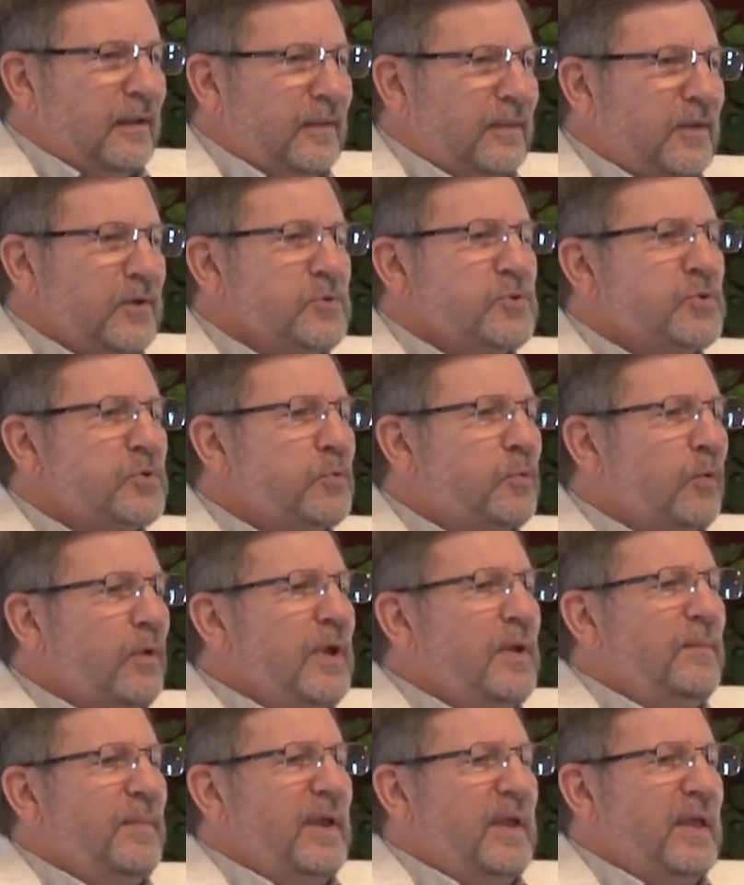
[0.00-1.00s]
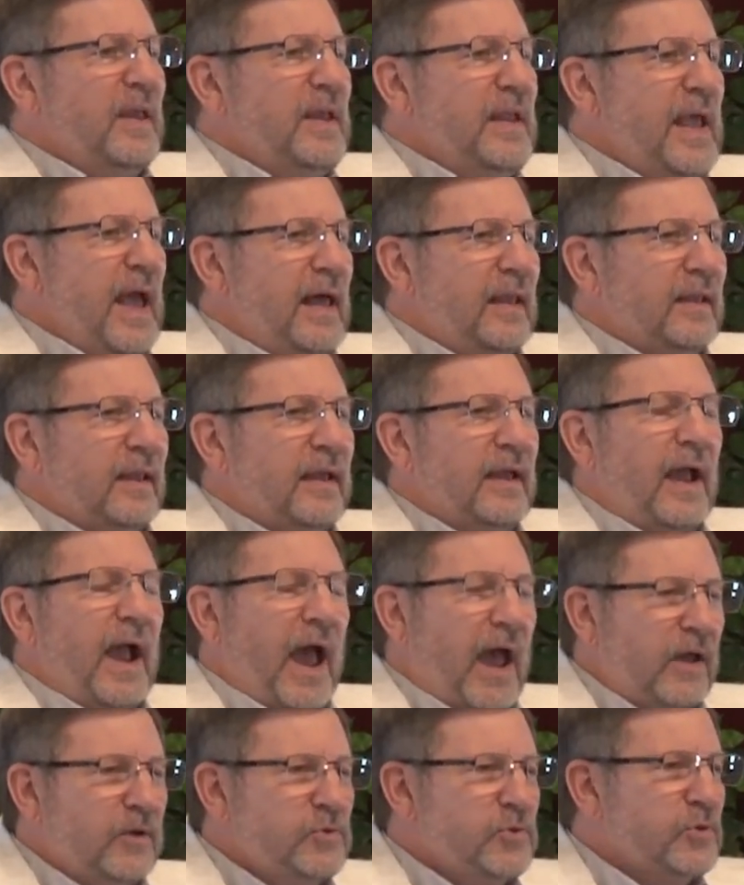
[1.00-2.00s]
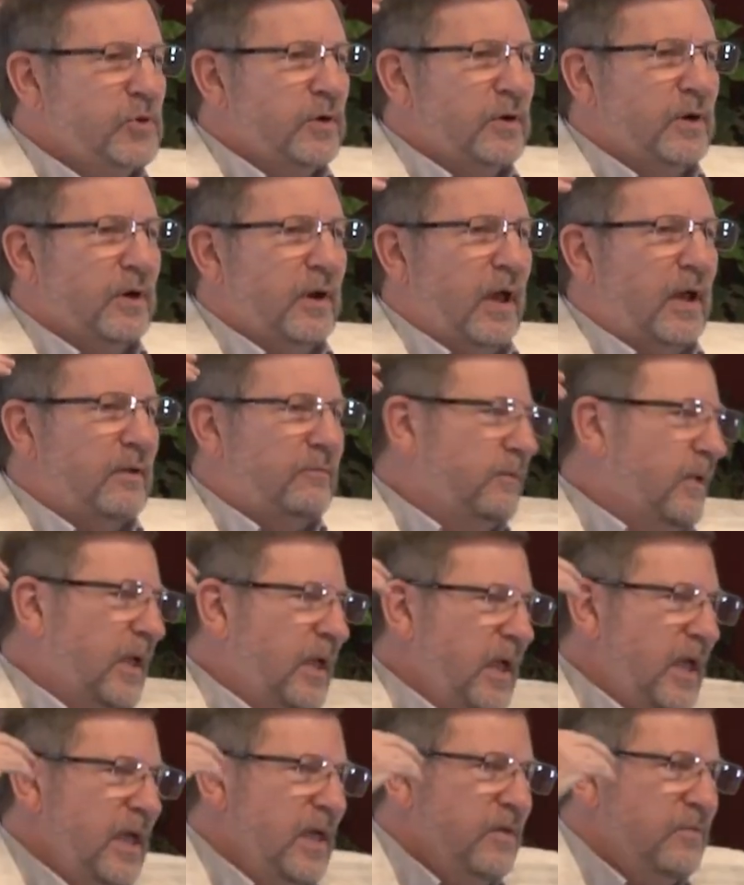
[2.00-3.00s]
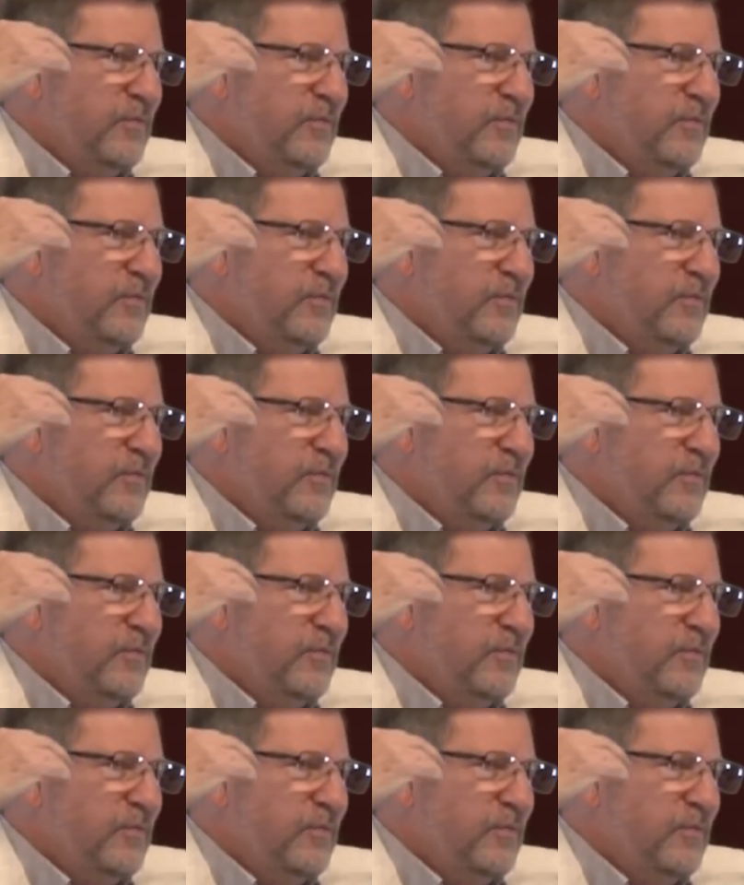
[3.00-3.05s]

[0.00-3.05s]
They're screaming and yelling, and sure enough, he